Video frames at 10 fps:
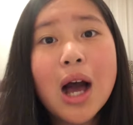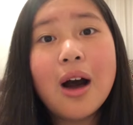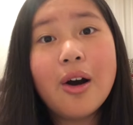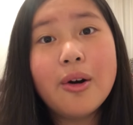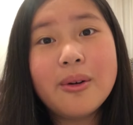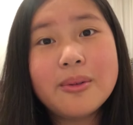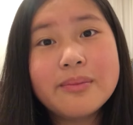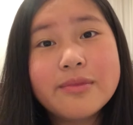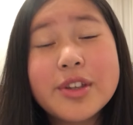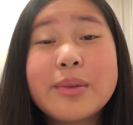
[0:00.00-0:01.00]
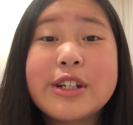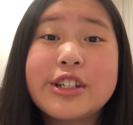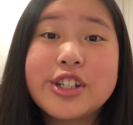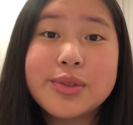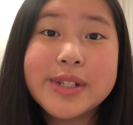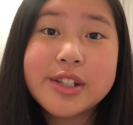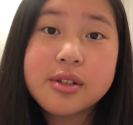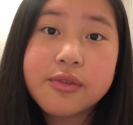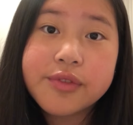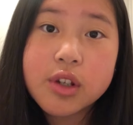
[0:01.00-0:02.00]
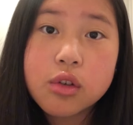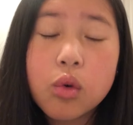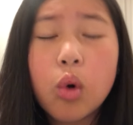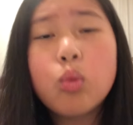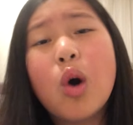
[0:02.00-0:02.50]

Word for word: oh, you went just went to a funeral.